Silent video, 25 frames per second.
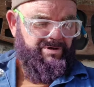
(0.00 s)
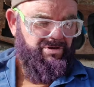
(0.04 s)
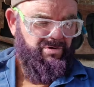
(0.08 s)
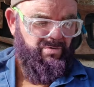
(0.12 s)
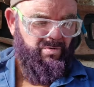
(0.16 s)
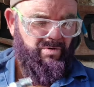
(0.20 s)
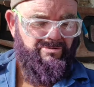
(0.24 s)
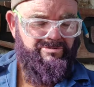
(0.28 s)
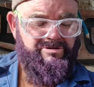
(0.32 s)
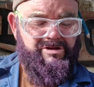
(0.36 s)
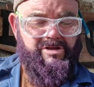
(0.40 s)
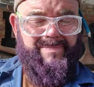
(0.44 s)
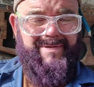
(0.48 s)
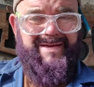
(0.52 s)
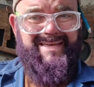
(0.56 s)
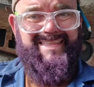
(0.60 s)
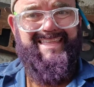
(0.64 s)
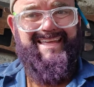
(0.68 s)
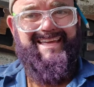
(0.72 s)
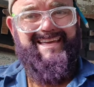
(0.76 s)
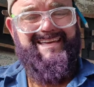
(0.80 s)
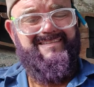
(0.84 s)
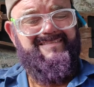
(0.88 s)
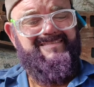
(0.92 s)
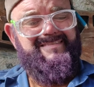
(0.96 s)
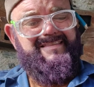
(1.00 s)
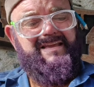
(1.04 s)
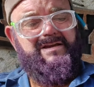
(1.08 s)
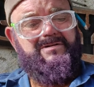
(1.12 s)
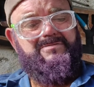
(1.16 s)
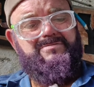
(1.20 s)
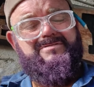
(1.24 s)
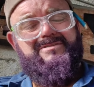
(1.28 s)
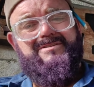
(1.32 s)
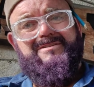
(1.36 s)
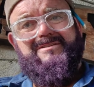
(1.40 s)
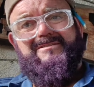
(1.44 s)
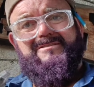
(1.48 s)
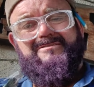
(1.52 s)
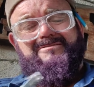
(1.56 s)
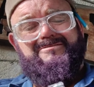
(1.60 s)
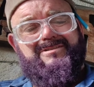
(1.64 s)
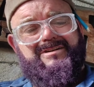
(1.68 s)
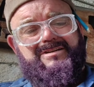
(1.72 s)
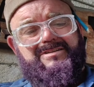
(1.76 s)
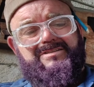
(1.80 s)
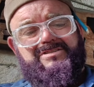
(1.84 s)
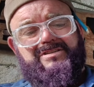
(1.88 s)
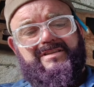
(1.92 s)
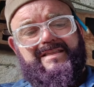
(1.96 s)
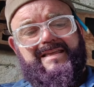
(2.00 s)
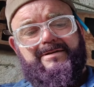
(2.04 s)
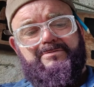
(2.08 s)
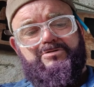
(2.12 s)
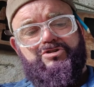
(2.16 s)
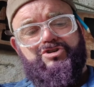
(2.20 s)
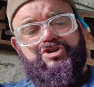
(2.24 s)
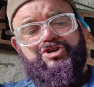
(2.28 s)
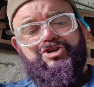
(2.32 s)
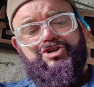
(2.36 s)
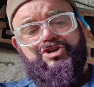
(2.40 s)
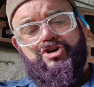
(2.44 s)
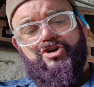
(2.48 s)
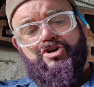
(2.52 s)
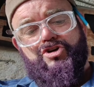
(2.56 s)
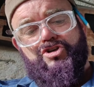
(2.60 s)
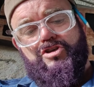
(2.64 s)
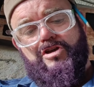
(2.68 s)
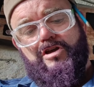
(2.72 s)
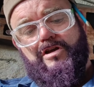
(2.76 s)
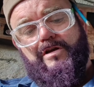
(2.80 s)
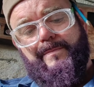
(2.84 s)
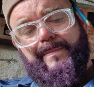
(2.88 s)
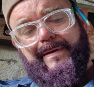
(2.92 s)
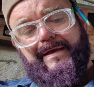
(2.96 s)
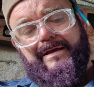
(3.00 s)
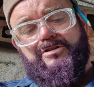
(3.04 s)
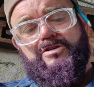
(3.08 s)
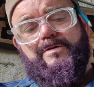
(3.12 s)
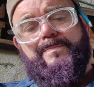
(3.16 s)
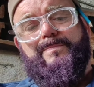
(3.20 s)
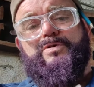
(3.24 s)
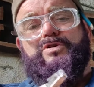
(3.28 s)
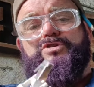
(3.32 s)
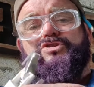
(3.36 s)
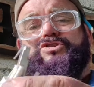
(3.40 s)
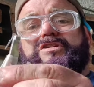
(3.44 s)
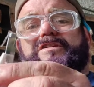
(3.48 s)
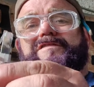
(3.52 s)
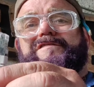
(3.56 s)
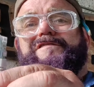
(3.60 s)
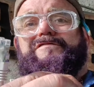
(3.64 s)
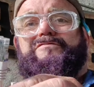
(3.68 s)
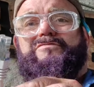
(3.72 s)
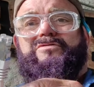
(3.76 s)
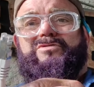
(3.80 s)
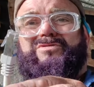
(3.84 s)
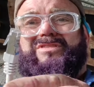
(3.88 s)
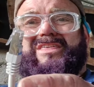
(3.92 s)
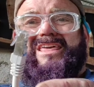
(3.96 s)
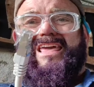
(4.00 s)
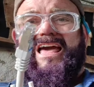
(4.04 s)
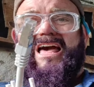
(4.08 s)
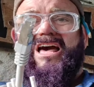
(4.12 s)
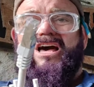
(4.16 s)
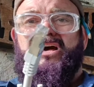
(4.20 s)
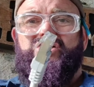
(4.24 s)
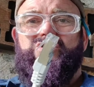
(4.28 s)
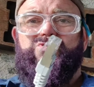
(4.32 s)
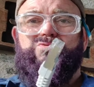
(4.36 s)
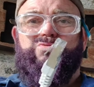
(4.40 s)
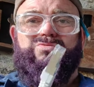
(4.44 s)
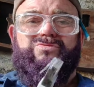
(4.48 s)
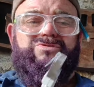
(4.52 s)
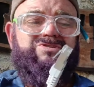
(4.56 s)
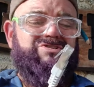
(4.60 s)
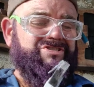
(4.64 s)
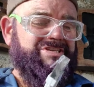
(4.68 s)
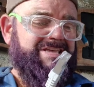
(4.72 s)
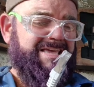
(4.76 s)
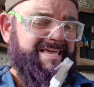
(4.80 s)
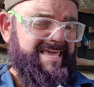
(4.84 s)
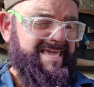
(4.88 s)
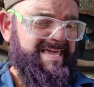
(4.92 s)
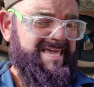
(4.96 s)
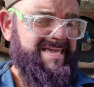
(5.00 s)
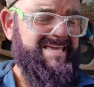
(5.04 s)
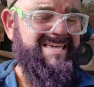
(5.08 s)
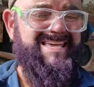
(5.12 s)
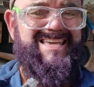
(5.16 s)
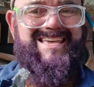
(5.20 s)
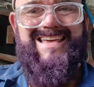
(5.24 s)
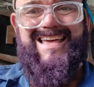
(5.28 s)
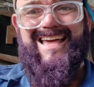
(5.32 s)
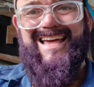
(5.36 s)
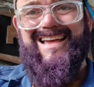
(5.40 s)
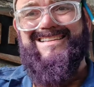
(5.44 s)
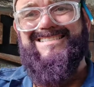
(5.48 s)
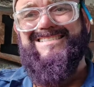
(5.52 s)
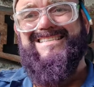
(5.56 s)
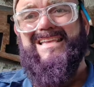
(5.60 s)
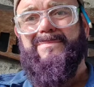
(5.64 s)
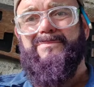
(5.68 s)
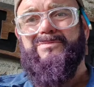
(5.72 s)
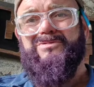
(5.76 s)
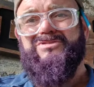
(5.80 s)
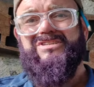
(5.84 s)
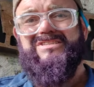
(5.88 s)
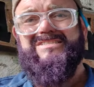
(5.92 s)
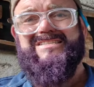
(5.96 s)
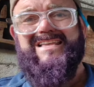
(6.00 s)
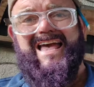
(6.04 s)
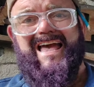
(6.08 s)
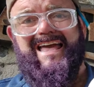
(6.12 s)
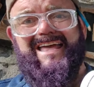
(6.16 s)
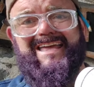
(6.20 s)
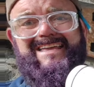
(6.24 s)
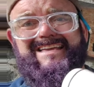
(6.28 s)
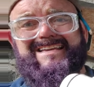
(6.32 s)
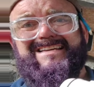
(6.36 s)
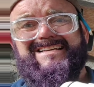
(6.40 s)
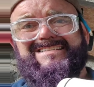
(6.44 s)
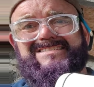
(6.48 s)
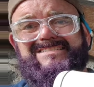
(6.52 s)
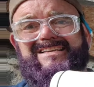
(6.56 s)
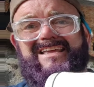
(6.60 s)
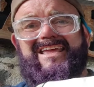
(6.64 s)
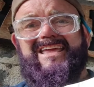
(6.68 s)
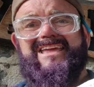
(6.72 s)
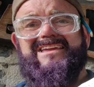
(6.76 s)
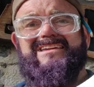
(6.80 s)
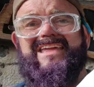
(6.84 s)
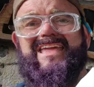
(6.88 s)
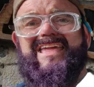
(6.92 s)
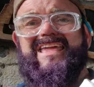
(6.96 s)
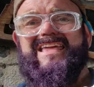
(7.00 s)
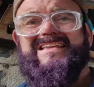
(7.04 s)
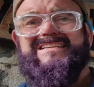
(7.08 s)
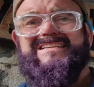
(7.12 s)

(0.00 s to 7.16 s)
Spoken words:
But we're not worried about that. No. Alright, so now we should be able to push it through the hole. See? As simple as that. So here